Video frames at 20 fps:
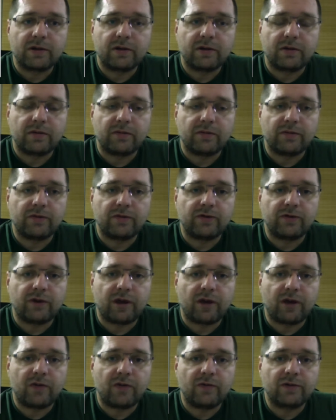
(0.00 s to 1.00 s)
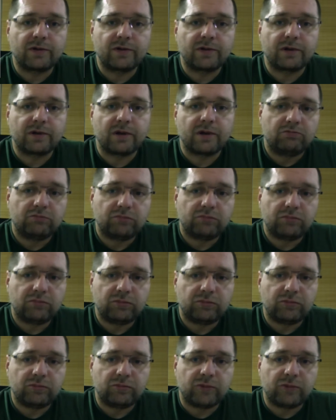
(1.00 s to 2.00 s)
which you can use.
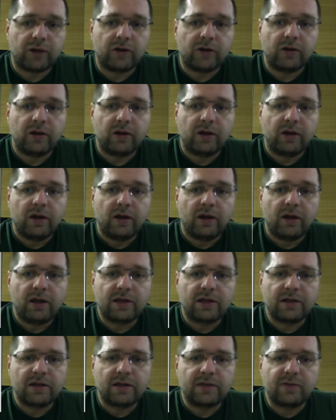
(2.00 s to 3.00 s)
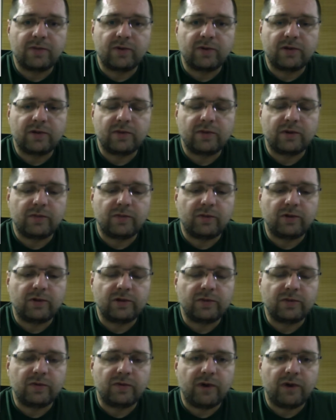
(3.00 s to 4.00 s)
Well, it's
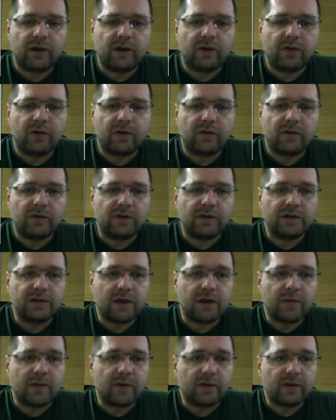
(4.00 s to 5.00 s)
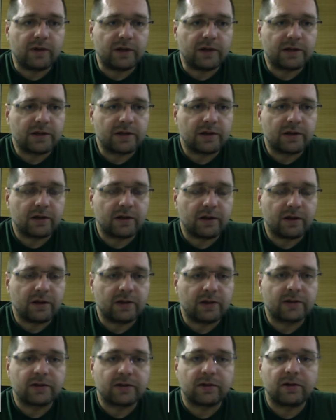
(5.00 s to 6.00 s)
possible way to even disable these
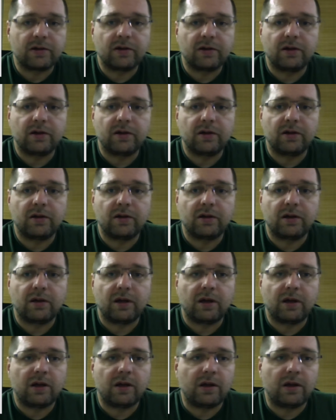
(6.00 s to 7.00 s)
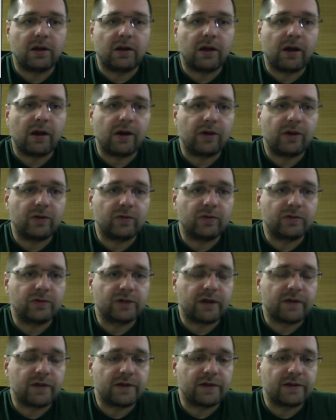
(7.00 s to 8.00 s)
layer 2
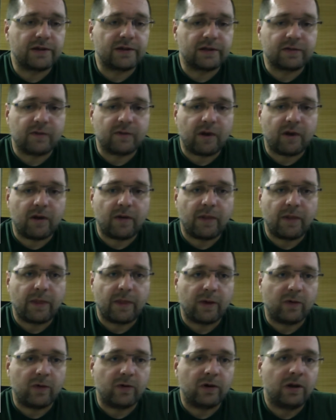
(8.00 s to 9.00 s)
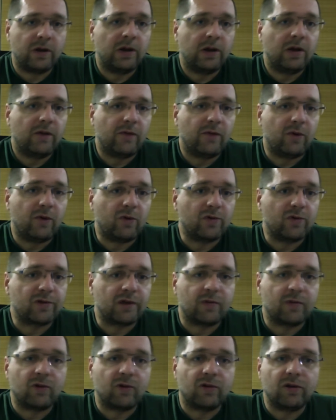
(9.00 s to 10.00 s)
services as well, or focus
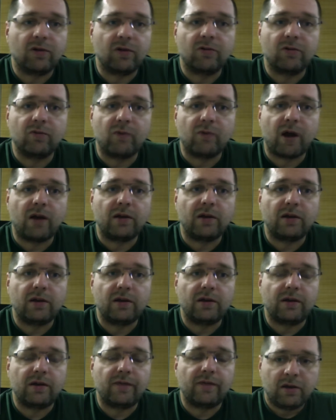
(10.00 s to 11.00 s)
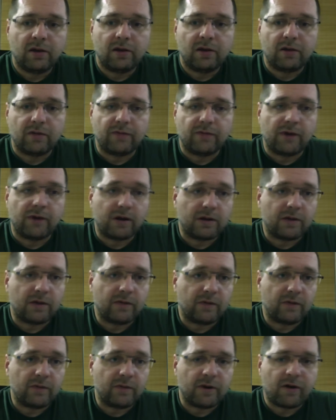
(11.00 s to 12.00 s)
them only on one interface where they
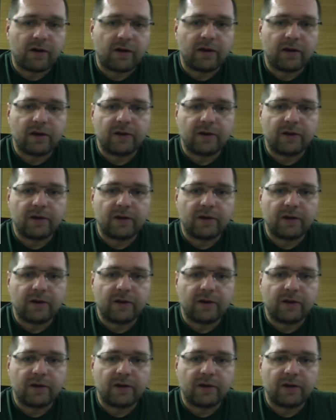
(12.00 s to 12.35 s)
will be running.